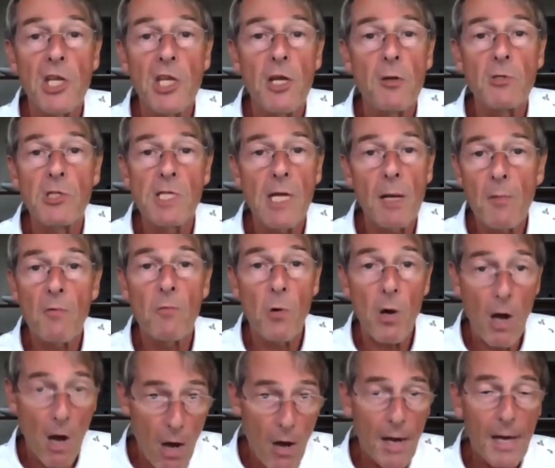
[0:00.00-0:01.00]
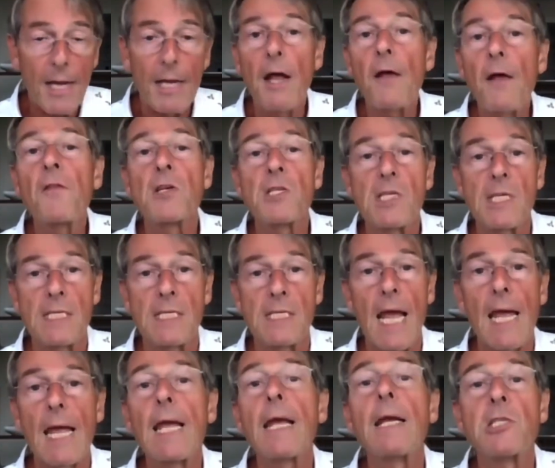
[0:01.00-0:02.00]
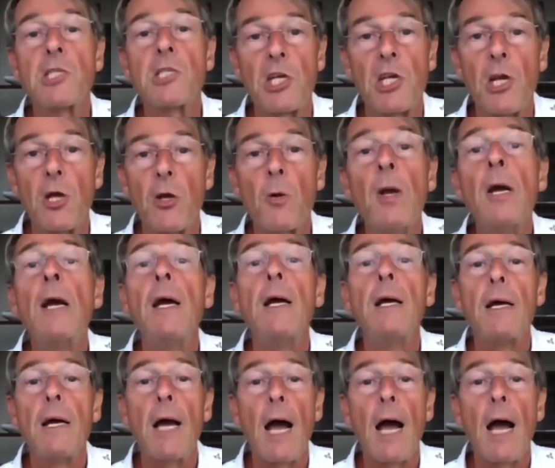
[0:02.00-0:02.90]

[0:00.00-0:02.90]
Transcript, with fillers: to use some of what I and others are saying to you.